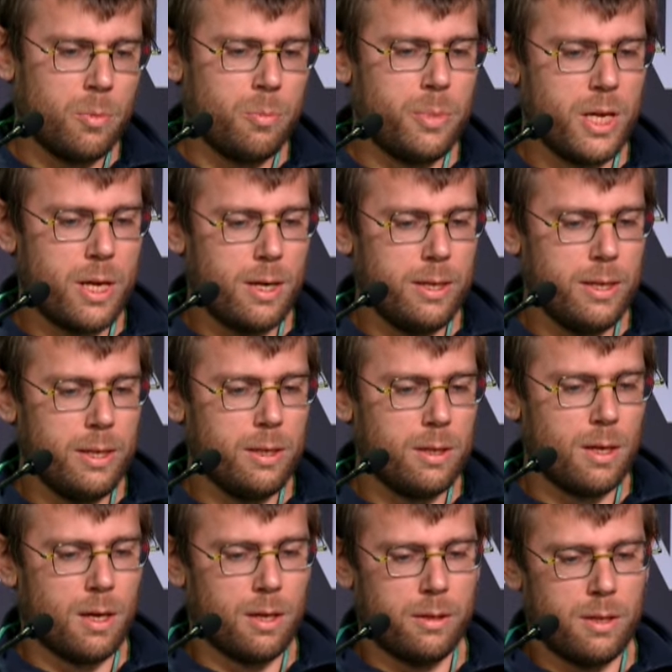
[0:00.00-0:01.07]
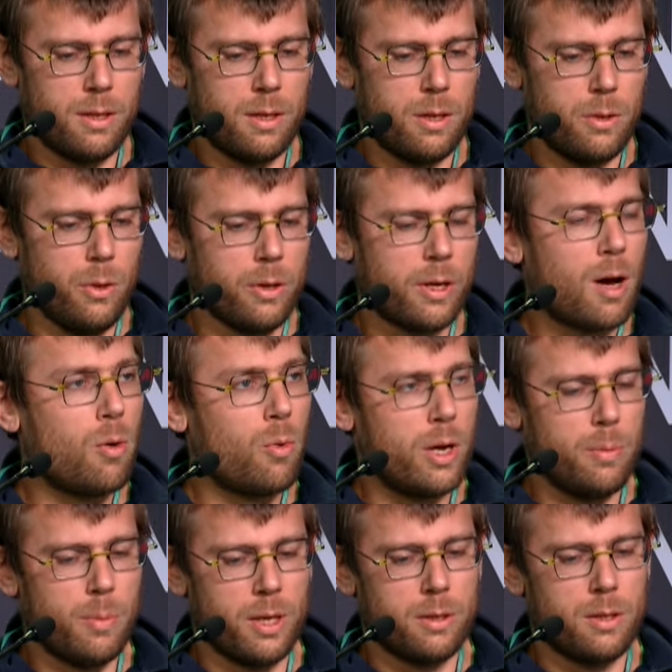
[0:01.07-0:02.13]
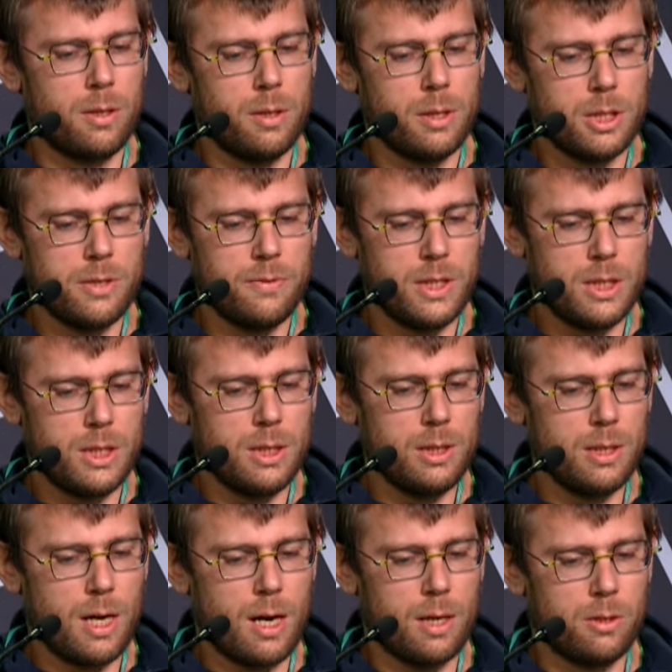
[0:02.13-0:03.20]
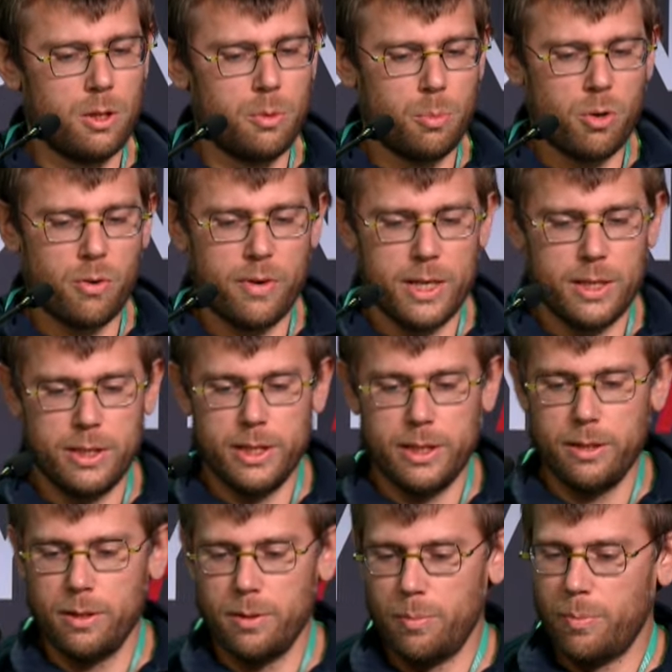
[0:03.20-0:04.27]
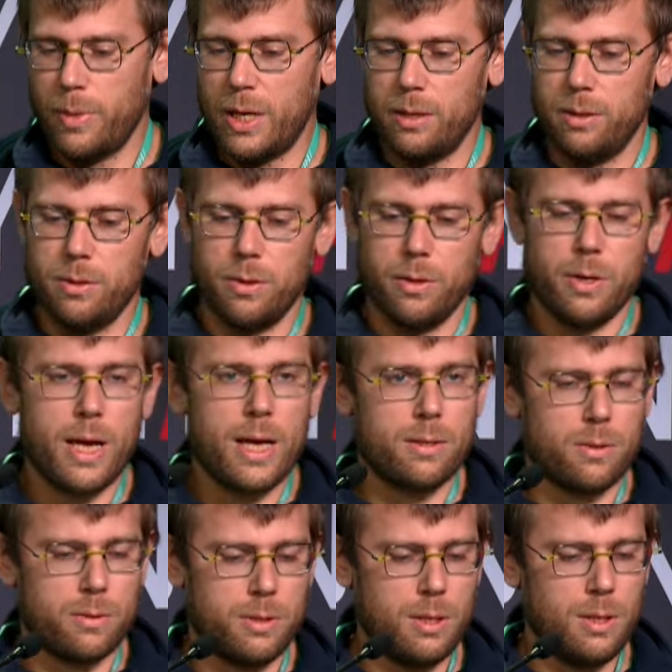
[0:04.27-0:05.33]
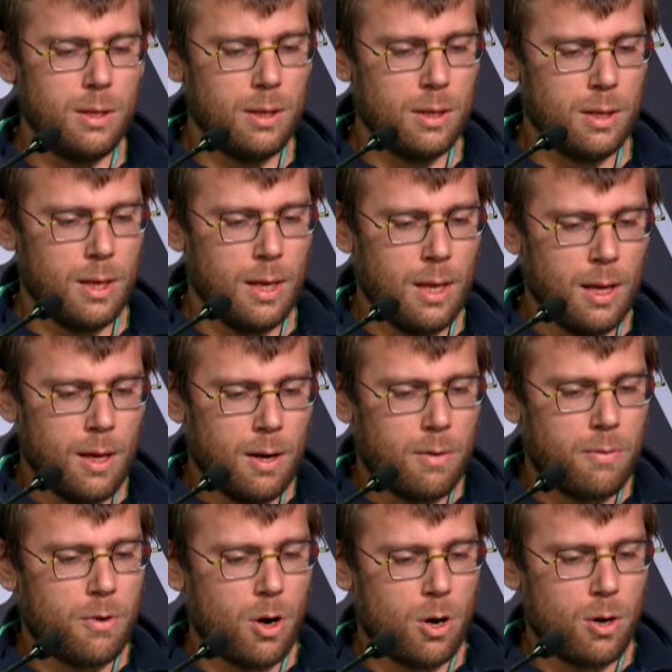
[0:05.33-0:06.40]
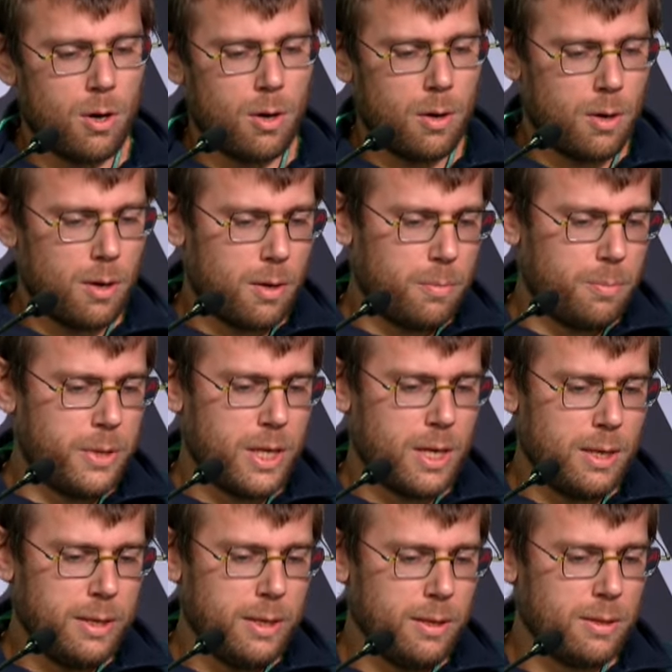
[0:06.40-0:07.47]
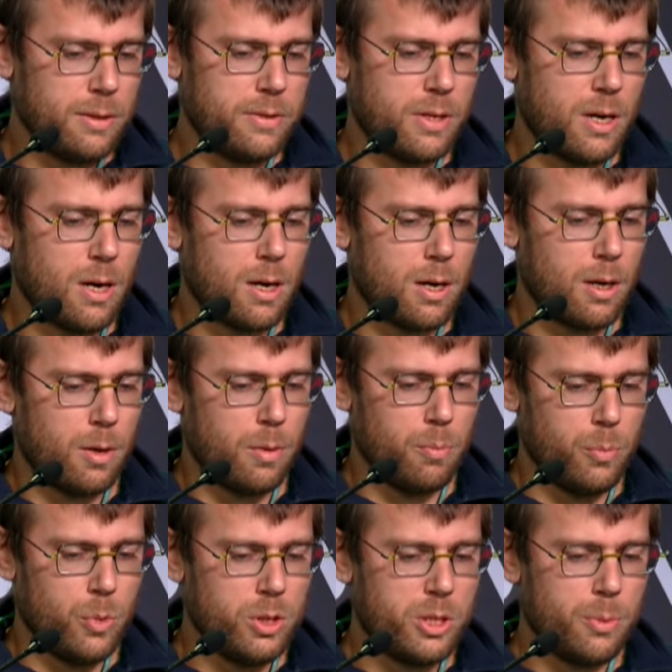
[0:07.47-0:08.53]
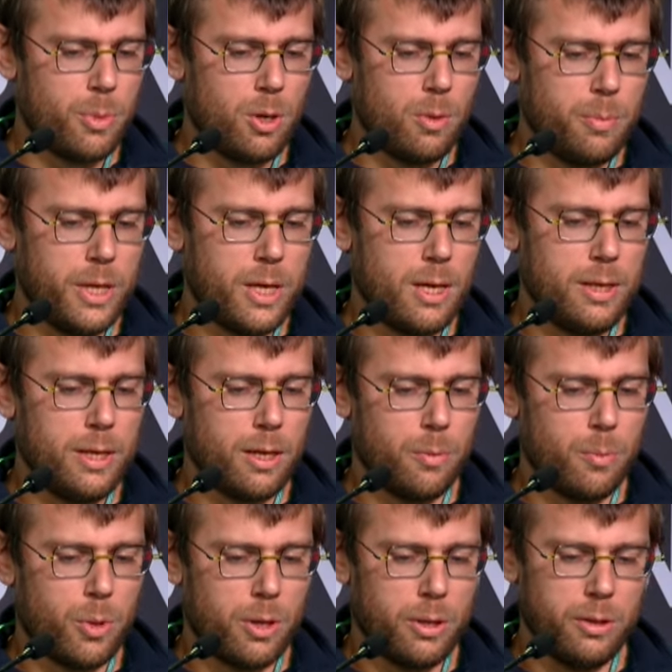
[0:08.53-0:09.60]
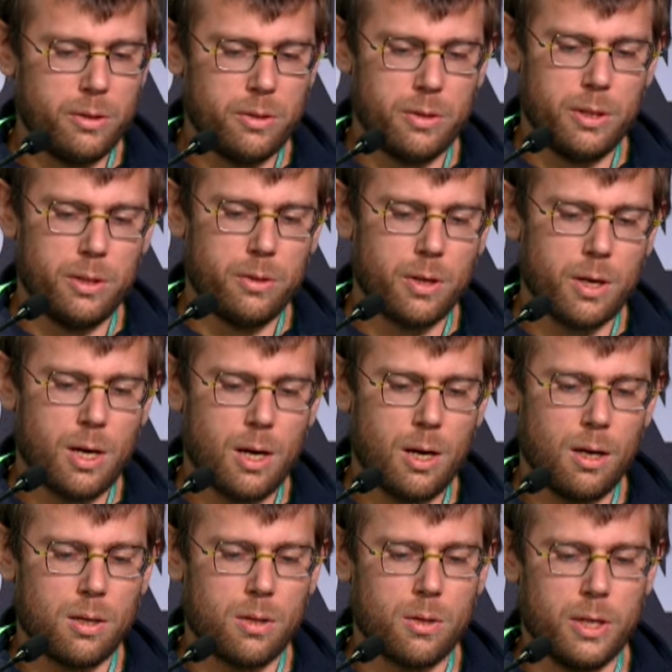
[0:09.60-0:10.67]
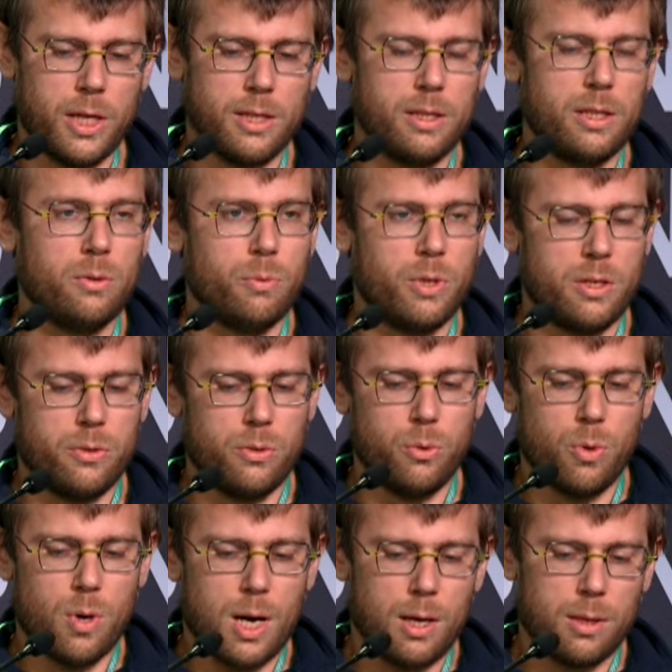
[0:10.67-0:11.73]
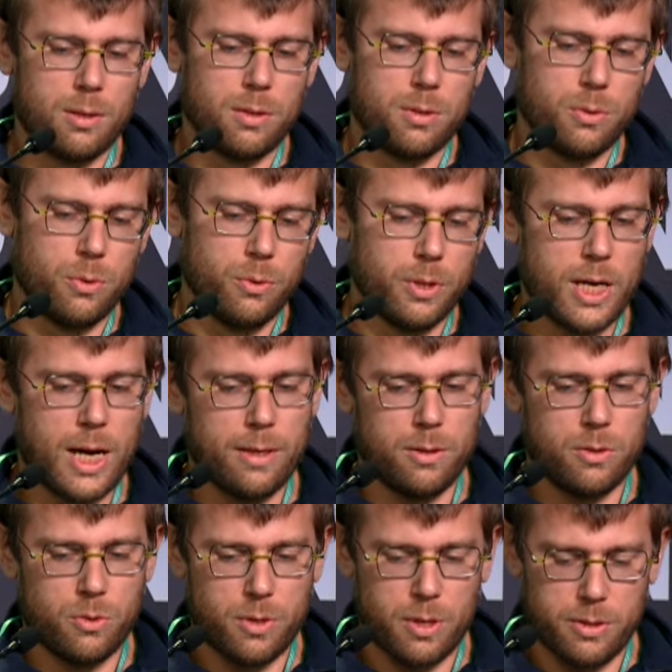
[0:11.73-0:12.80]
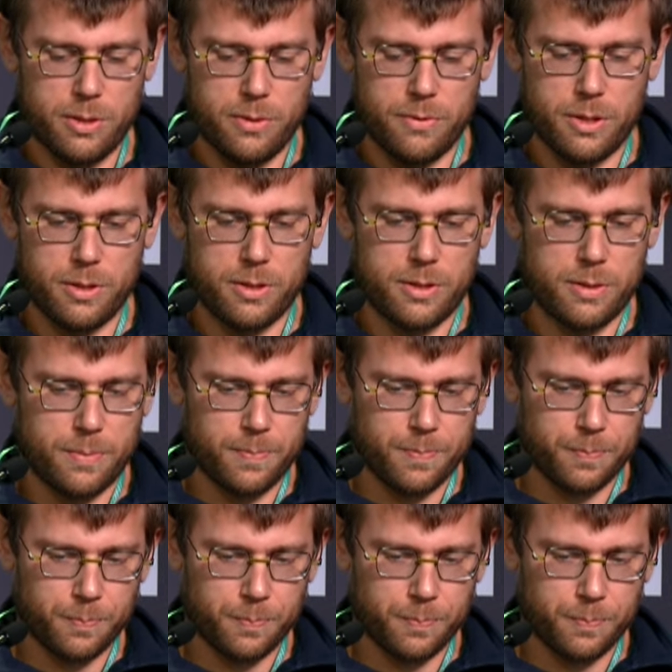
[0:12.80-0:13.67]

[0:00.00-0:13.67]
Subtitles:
BLE and the ultra-wideband connectivity are not provided by the SoC. For BLE, there are multiple BLE endpoints in the car connected with UART to CAN transceivers.